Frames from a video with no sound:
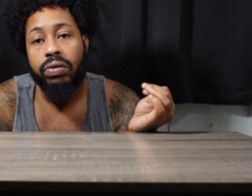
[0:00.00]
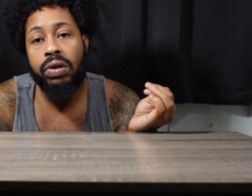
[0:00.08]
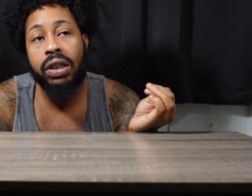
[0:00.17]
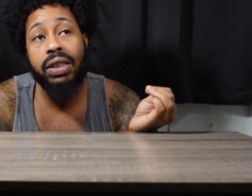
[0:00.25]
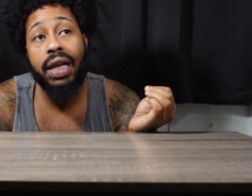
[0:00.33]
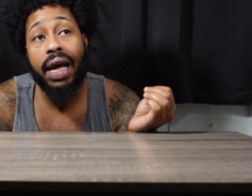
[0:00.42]

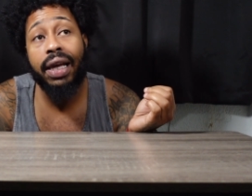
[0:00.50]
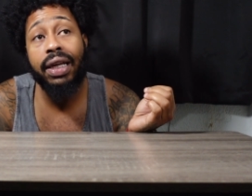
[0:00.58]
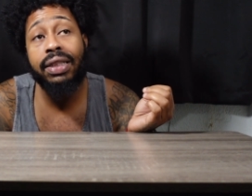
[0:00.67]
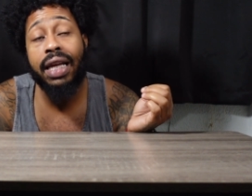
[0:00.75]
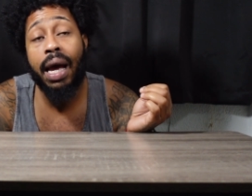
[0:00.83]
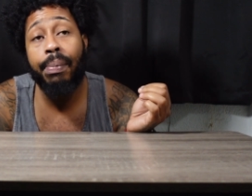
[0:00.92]
Just like
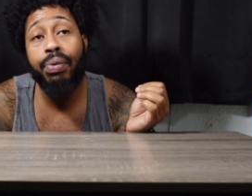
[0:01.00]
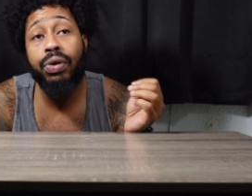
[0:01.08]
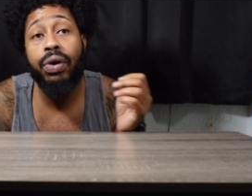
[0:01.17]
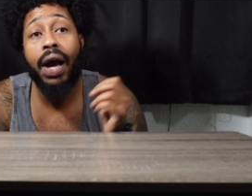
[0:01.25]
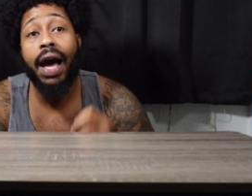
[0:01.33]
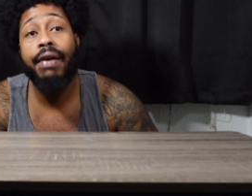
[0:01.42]
example,
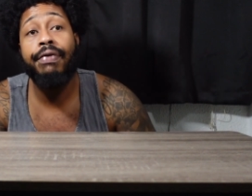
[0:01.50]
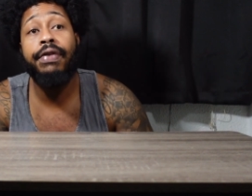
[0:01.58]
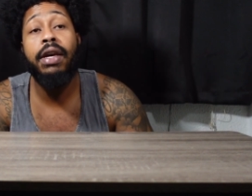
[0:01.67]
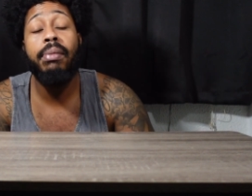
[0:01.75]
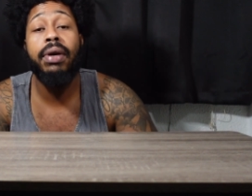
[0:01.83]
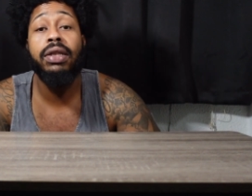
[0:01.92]
you have
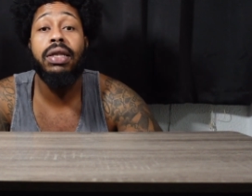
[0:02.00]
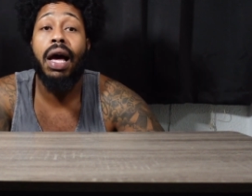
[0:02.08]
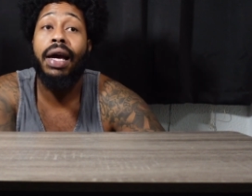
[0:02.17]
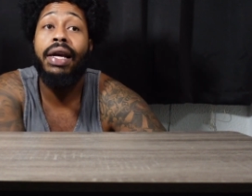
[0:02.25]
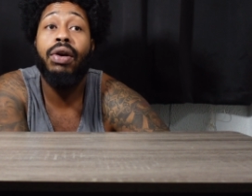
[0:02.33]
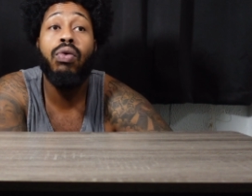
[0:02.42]
females
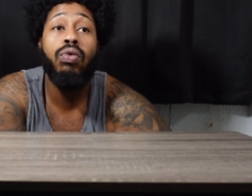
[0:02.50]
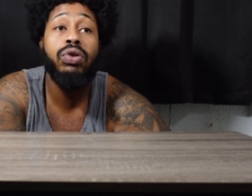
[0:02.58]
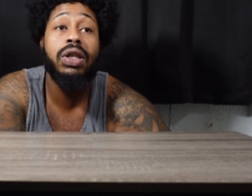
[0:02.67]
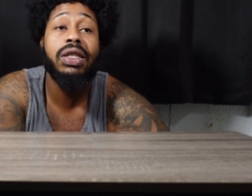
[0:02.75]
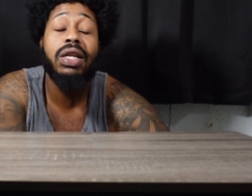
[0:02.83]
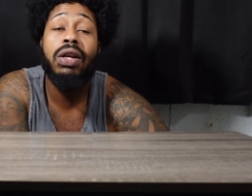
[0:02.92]
out here who
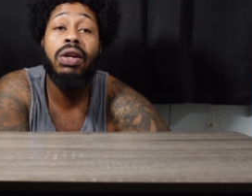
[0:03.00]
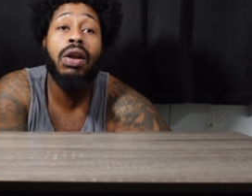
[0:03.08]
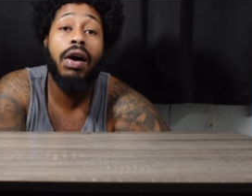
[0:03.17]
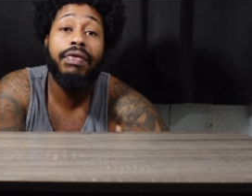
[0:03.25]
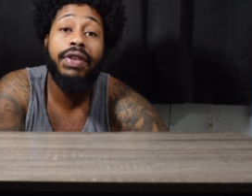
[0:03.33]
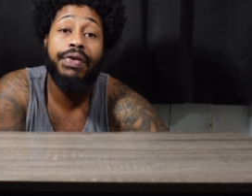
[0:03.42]
just
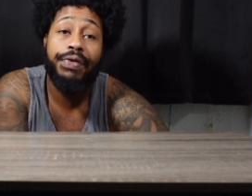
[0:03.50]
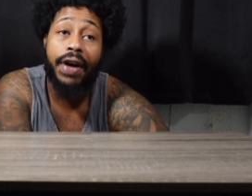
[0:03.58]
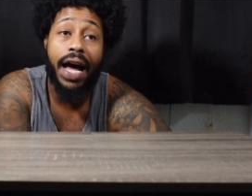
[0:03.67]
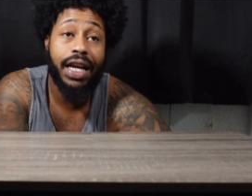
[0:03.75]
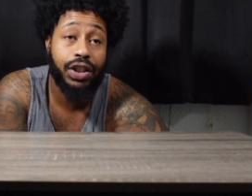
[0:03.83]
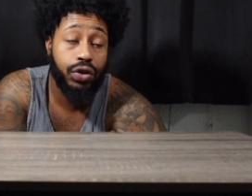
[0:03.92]
love the
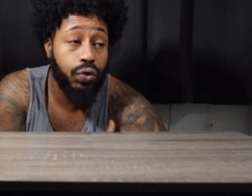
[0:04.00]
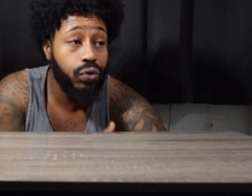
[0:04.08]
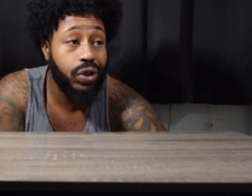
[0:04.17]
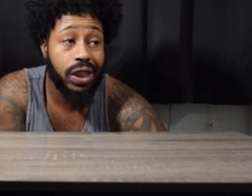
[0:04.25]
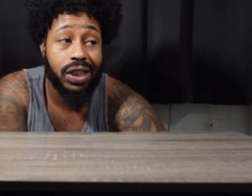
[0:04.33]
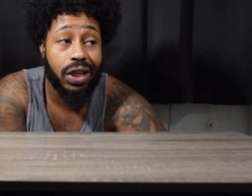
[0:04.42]
fast
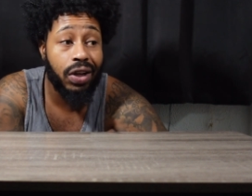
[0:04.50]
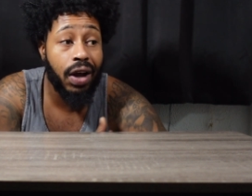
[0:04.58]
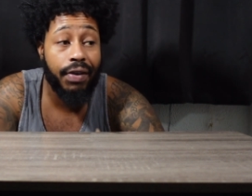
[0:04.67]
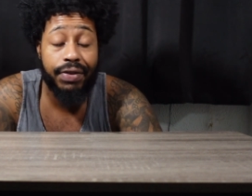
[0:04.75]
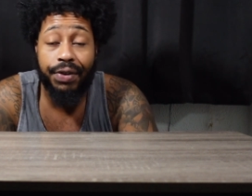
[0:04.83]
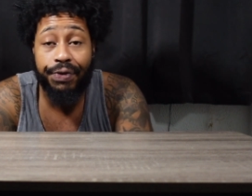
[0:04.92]
dude, just
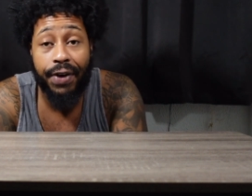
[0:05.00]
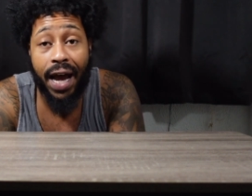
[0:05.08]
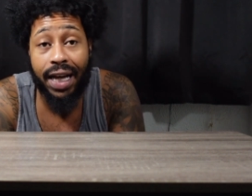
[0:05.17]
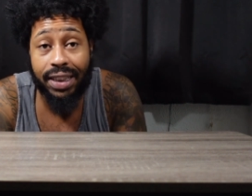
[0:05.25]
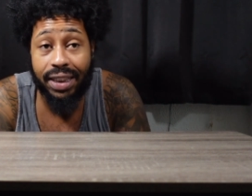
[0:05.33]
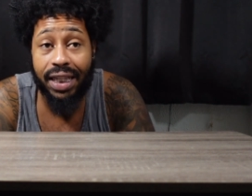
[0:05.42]
love the
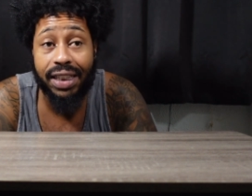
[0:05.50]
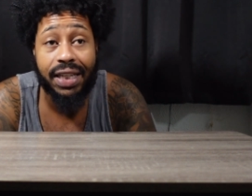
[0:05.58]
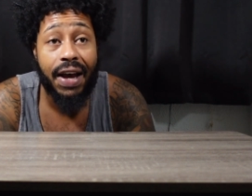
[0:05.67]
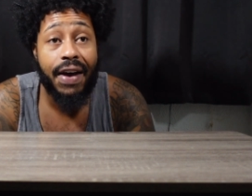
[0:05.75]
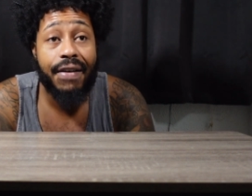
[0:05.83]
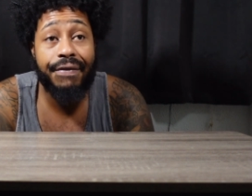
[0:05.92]
fastness.
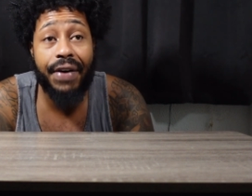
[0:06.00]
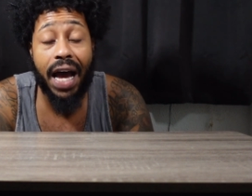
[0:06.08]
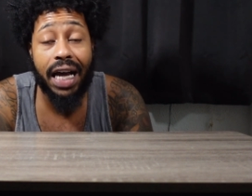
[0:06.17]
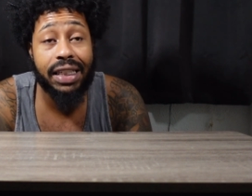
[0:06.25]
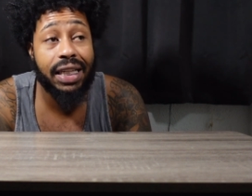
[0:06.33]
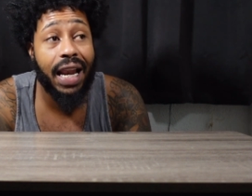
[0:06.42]

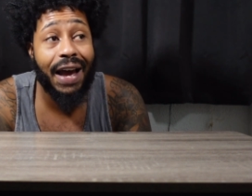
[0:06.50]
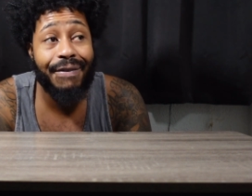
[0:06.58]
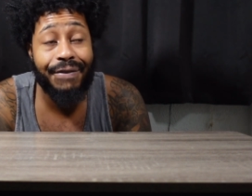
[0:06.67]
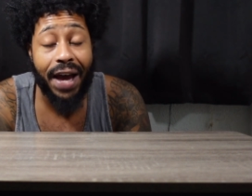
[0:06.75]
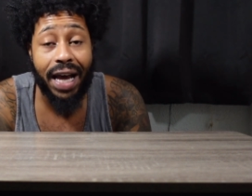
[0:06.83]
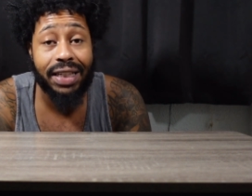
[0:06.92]
Fast
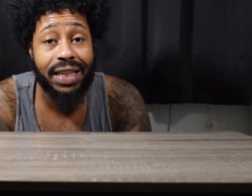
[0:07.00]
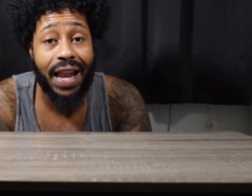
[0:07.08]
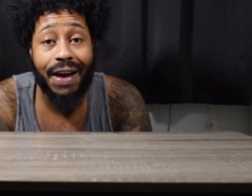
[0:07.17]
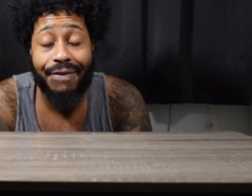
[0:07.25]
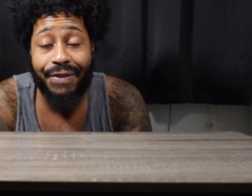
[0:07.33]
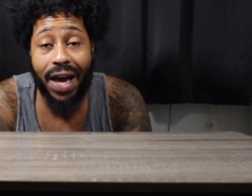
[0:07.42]
life, fast
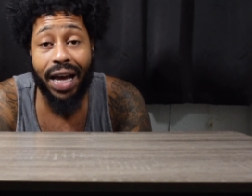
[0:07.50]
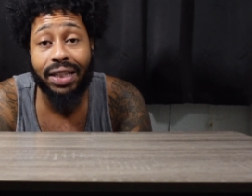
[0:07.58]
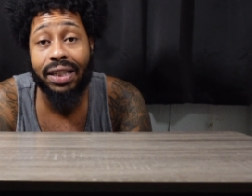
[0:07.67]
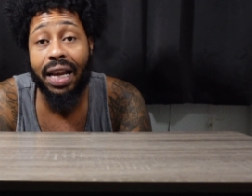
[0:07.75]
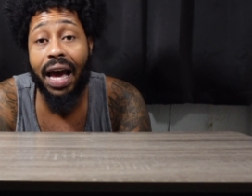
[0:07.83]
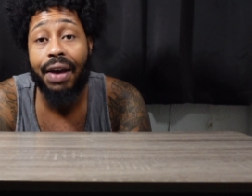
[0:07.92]
life,
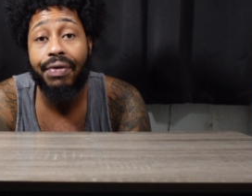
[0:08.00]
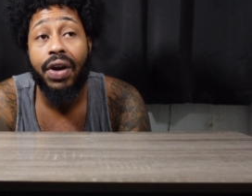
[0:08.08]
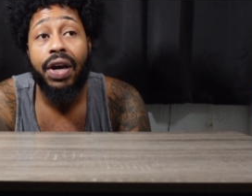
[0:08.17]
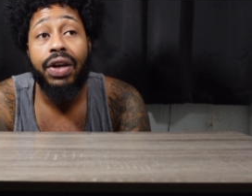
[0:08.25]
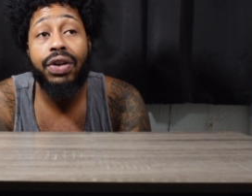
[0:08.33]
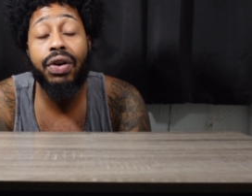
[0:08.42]
fast life.
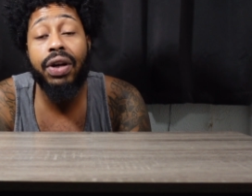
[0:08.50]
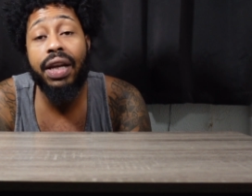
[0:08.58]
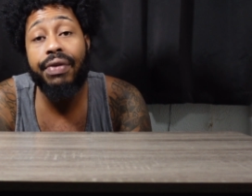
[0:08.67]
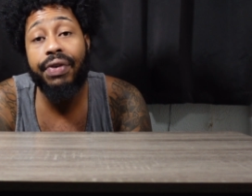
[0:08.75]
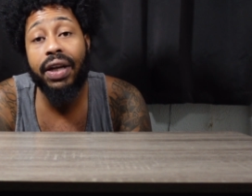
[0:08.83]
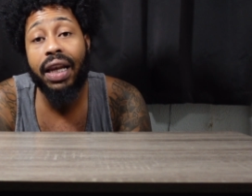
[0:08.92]
You're
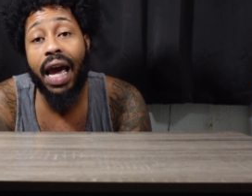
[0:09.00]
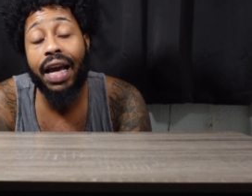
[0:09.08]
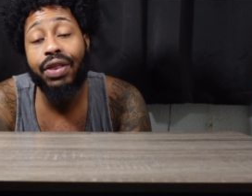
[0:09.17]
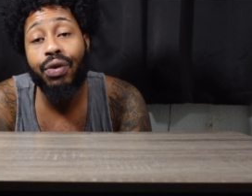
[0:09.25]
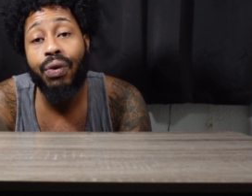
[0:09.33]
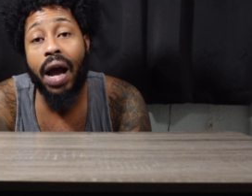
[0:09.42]
living
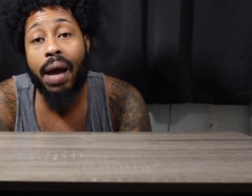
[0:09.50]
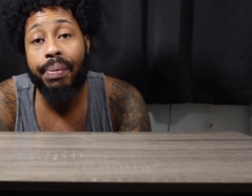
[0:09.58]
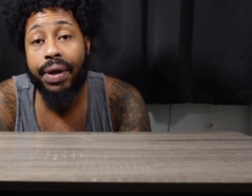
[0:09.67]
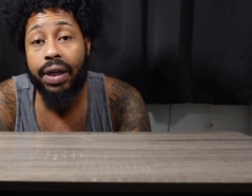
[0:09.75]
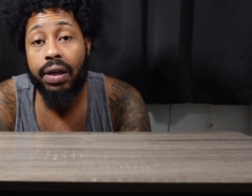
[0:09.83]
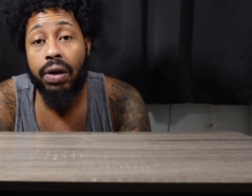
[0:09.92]
like the
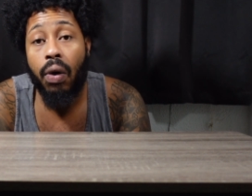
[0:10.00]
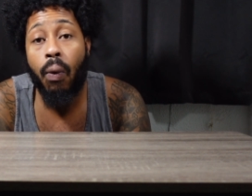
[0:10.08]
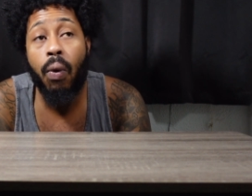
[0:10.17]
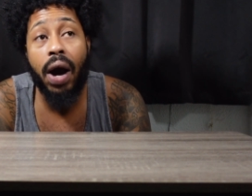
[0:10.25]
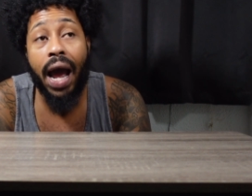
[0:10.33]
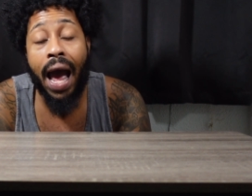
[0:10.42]
rabbit.
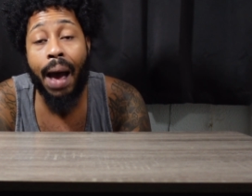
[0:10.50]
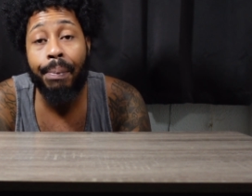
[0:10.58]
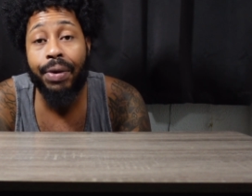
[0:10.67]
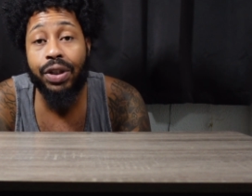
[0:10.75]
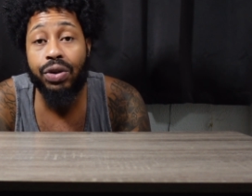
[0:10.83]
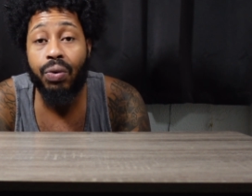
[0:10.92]
What
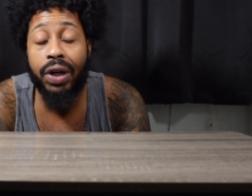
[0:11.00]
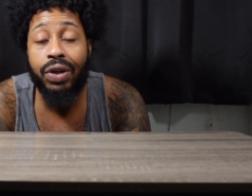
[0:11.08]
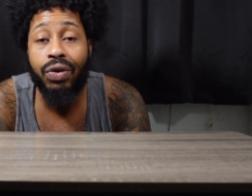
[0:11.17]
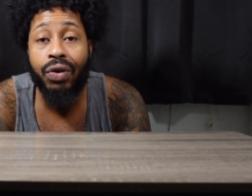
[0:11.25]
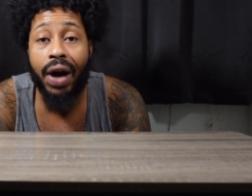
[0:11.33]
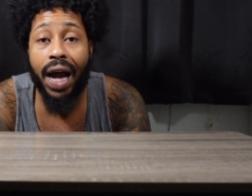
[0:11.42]
happens when
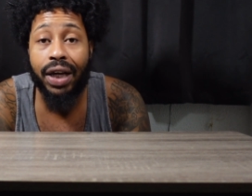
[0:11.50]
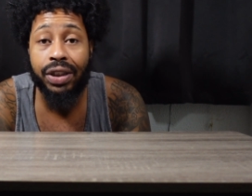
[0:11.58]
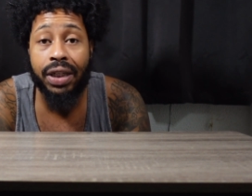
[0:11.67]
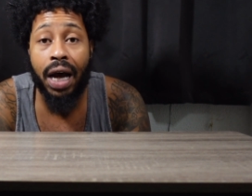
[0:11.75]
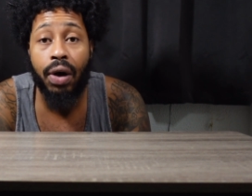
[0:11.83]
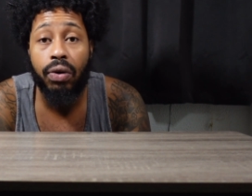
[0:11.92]
you
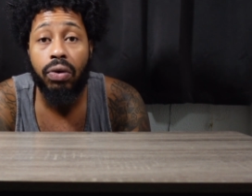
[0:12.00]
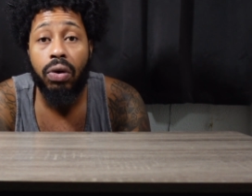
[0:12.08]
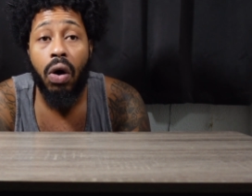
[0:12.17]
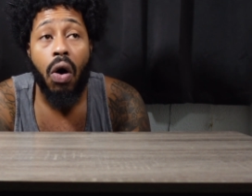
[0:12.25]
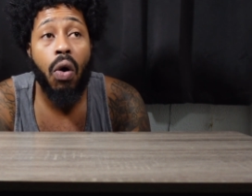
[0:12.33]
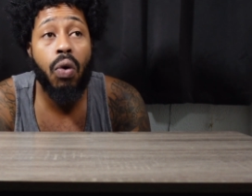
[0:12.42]
crash out?
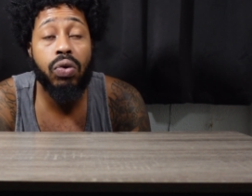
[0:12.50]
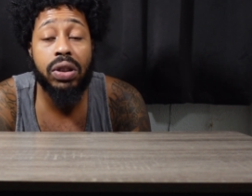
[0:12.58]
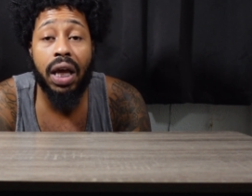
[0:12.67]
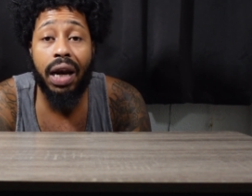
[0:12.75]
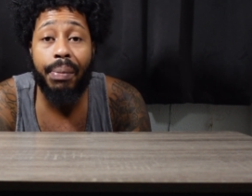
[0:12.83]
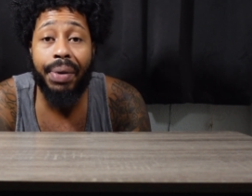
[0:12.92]
Who's
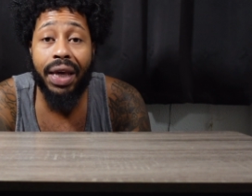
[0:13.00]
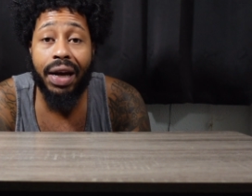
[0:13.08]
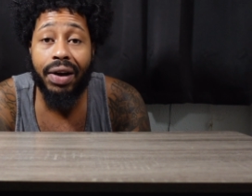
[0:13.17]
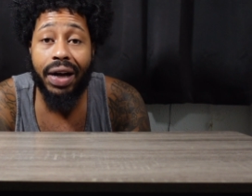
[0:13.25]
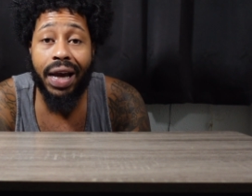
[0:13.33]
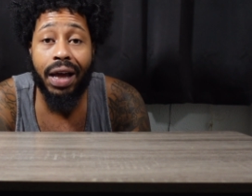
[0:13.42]
going to be
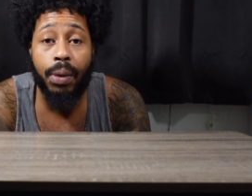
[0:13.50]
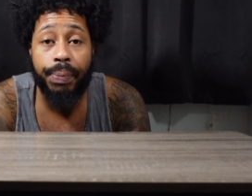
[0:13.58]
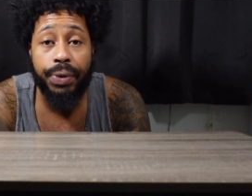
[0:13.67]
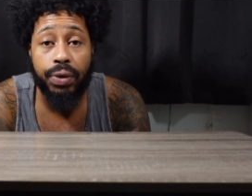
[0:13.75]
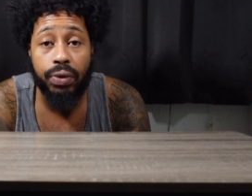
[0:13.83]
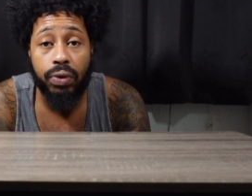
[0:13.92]
there to
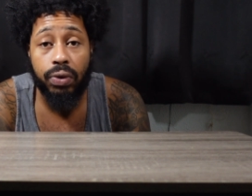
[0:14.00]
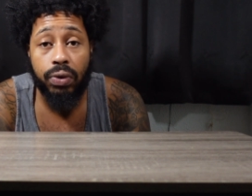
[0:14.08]
help you?